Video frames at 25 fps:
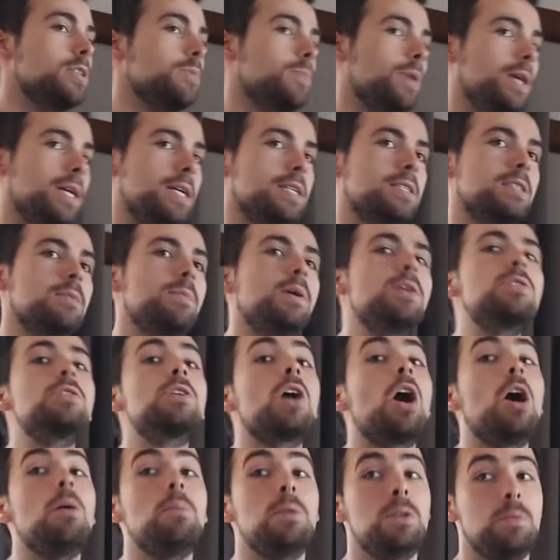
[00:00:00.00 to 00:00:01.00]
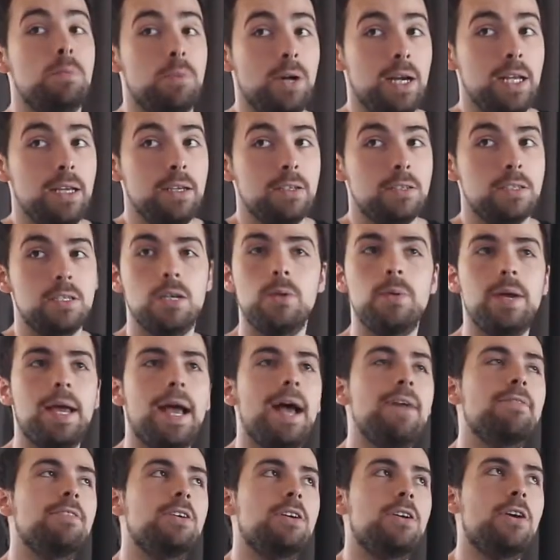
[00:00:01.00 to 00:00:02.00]
break is the most common break, so we
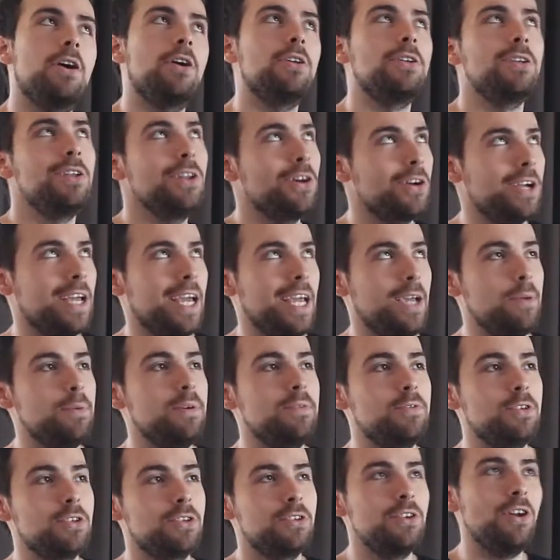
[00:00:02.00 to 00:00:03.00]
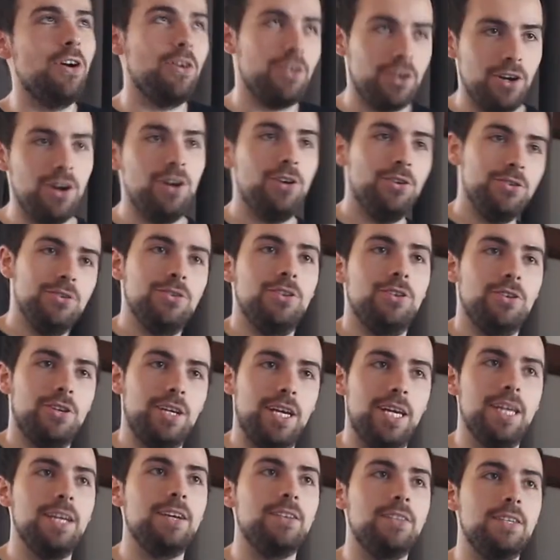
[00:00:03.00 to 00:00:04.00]
haven't got lucky, we've just not got
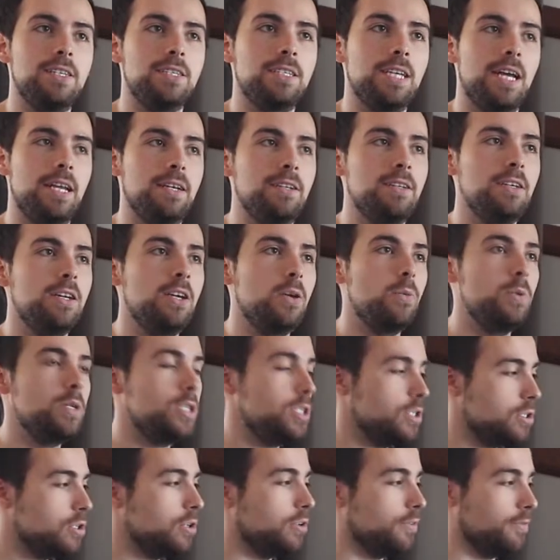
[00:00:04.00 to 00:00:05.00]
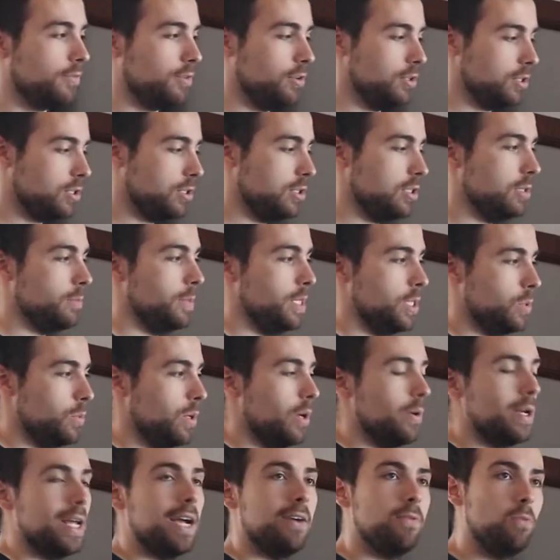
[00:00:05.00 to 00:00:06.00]
unlucky on this hand, which is good for us because it means we
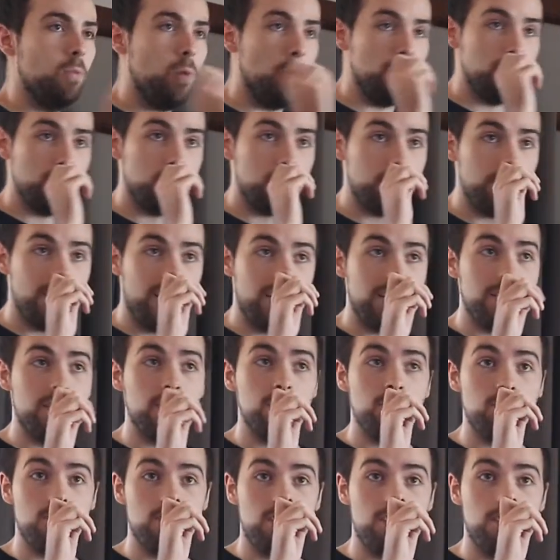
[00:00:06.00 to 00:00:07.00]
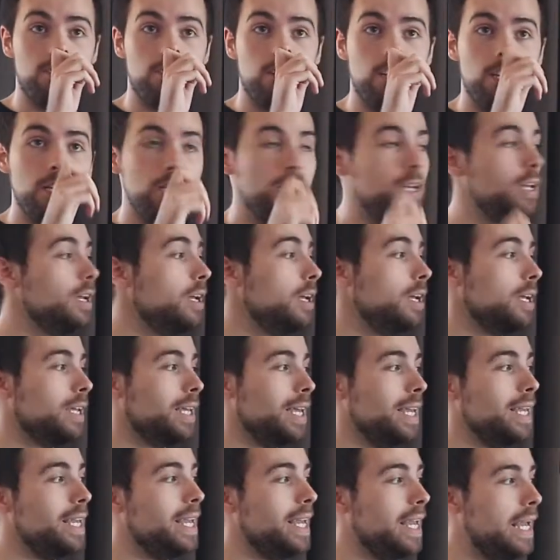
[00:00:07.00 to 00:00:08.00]
only have one spade loser.
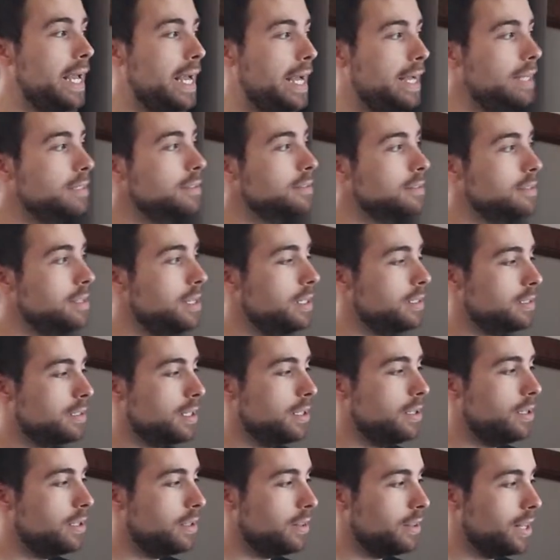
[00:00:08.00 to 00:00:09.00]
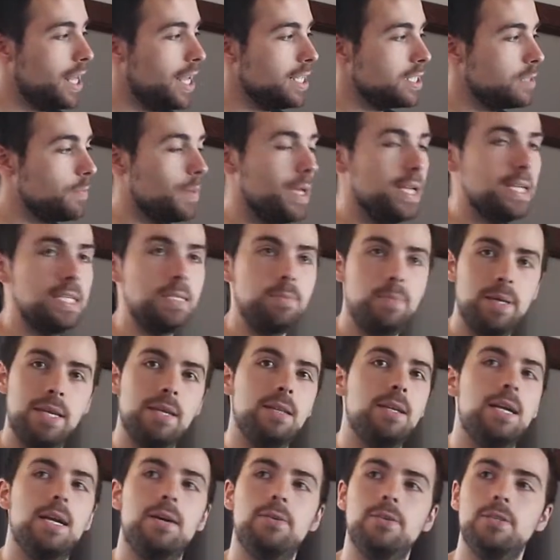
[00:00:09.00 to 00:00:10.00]
Key here is that their spade is bigger
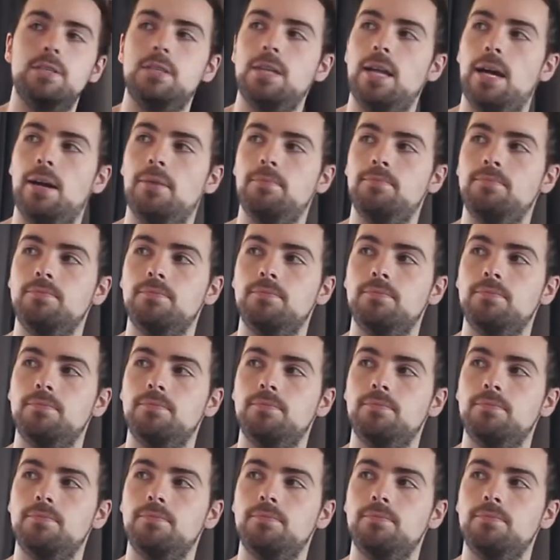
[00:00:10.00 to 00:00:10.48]
than ours now.